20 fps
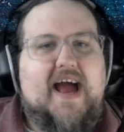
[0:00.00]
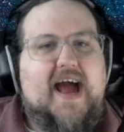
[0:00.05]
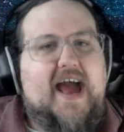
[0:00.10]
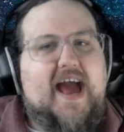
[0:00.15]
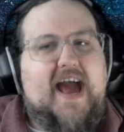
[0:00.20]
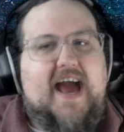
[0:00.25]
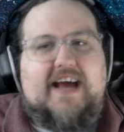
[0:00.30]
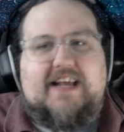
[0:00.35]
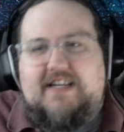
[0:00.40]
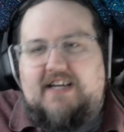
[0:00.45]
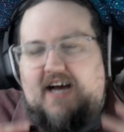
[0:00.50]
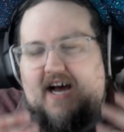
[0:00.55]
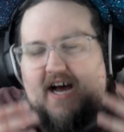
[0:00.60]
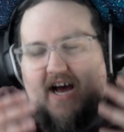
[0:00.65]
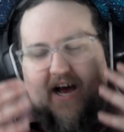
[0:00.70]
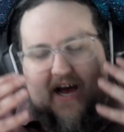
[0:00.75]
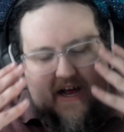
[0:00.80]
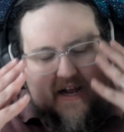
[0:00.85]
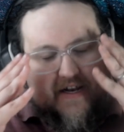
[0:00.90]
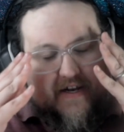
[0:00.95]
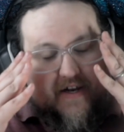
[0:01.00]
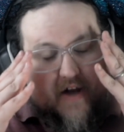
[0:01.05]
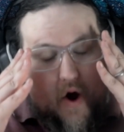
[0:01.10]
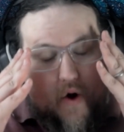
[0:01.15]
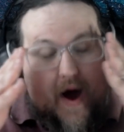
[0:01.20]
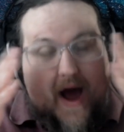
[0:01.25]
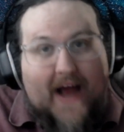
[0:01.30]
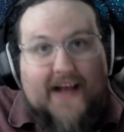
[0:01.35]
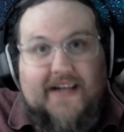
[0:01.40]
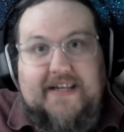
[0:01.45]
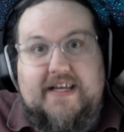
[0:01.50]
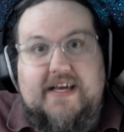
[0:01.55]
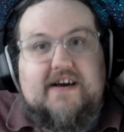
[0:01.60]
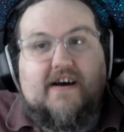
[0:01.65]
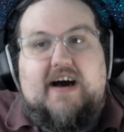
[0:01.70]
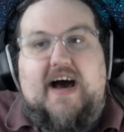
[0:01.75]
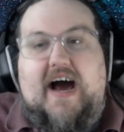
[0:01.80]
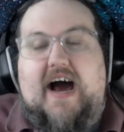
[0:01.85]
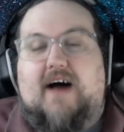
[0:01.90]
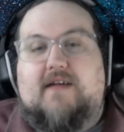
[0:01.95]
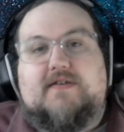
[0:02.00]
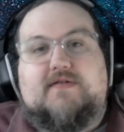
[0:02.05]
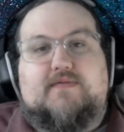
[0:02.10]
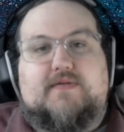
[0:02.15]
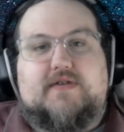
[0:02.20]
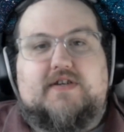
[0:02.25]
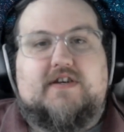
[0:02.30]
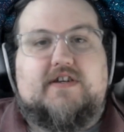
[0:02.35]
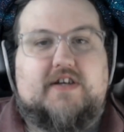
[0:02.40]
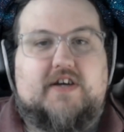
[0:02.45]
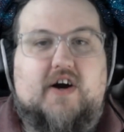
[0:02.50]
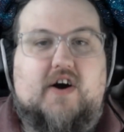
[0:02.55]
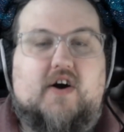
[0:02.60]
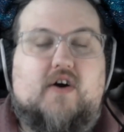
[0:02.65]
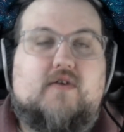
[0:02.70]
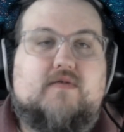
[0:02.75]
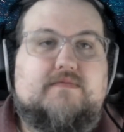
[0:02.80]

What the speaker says: and no idea how this was going to go.